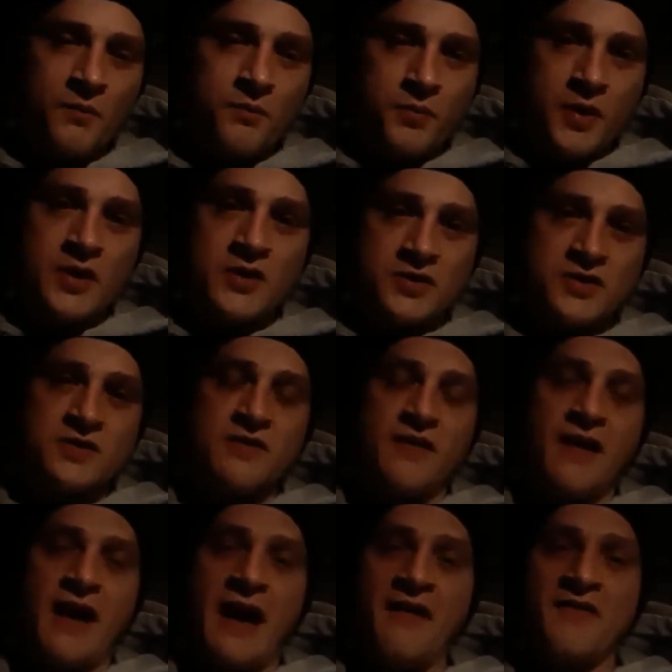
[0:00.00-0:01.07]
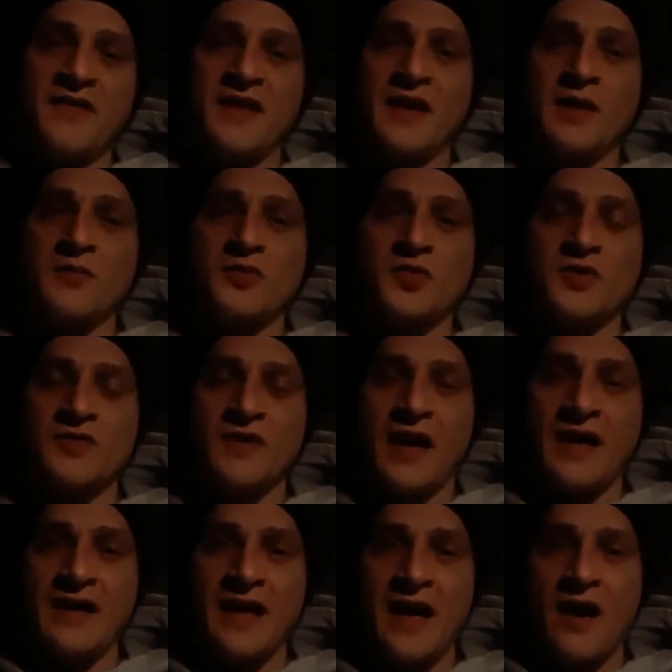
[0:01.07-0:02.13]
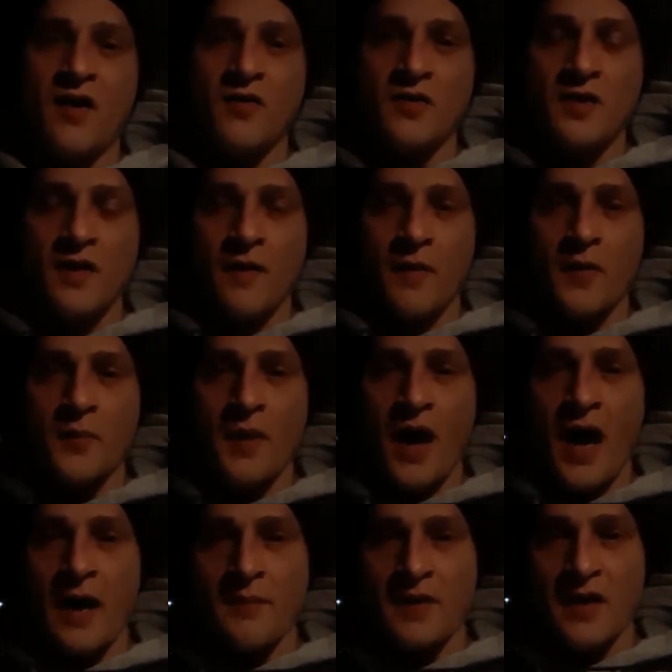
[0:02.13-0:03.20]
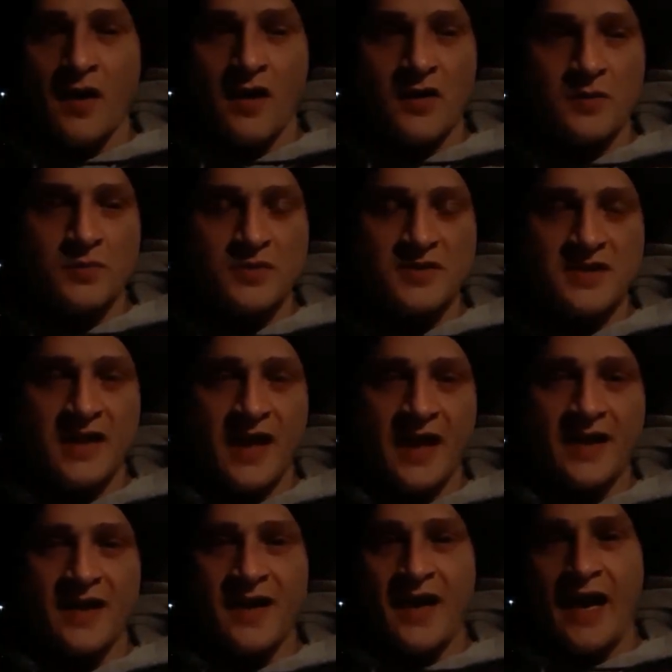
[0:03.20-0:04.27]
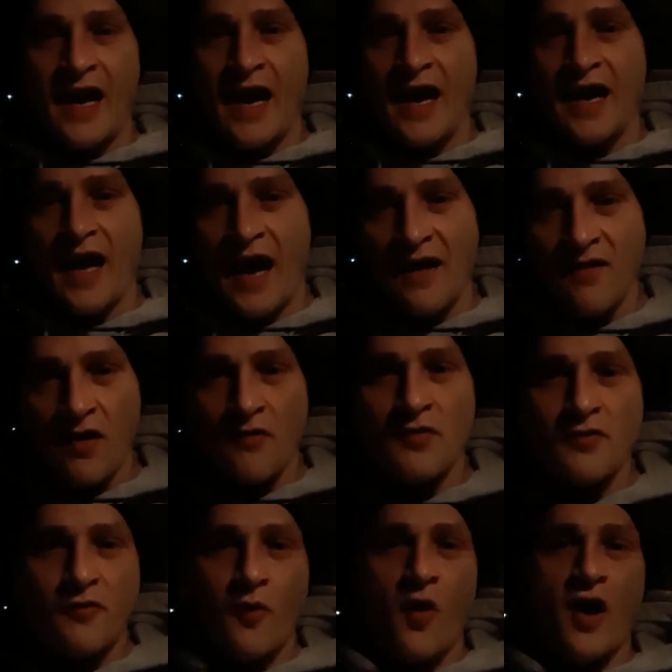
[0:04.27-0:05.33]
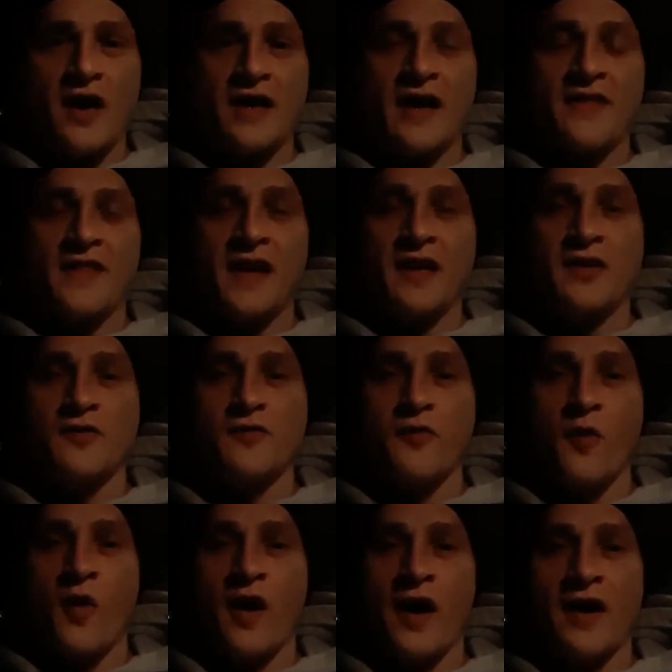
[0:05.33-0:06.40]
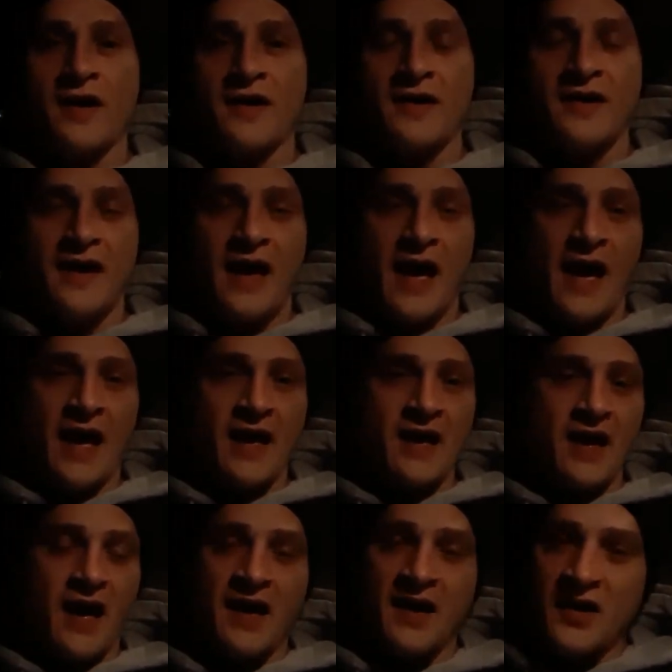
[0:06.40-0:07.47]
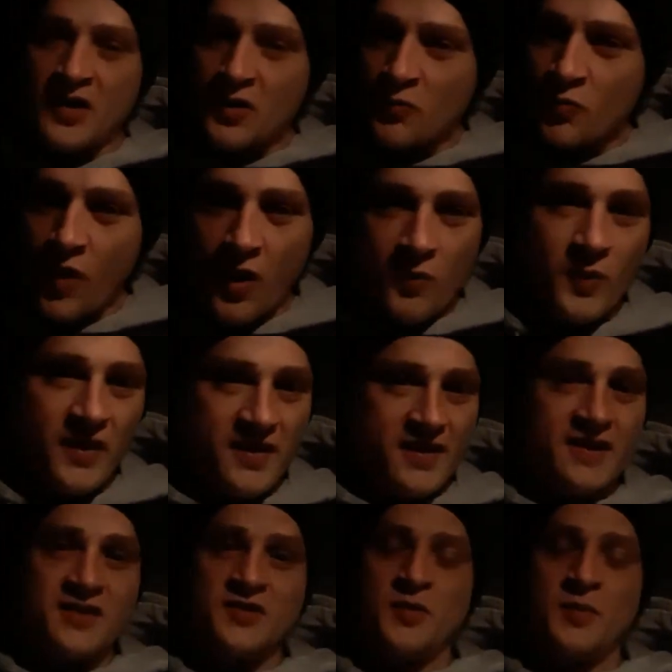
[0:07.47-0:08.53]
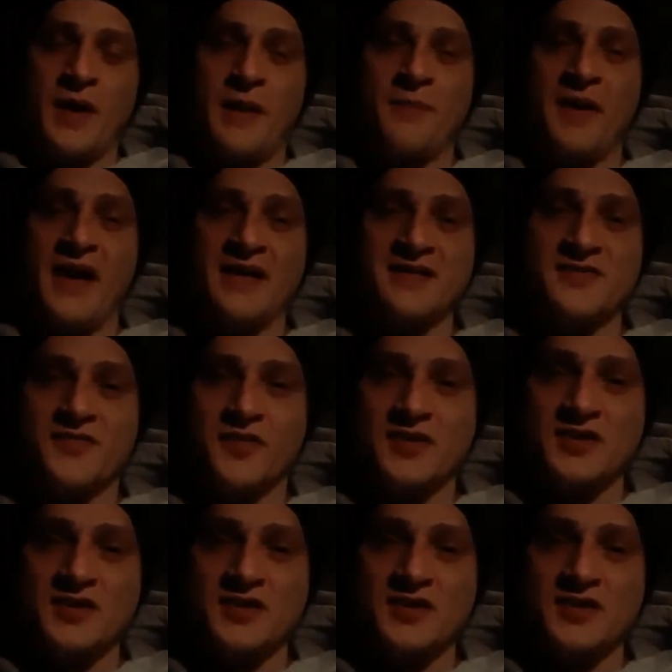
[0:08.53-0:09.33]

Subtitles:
push everything I'm doing right now. They're behind me 100%, and I love you for it, and I thank you for it. And I'm gonna run with it and do my best for the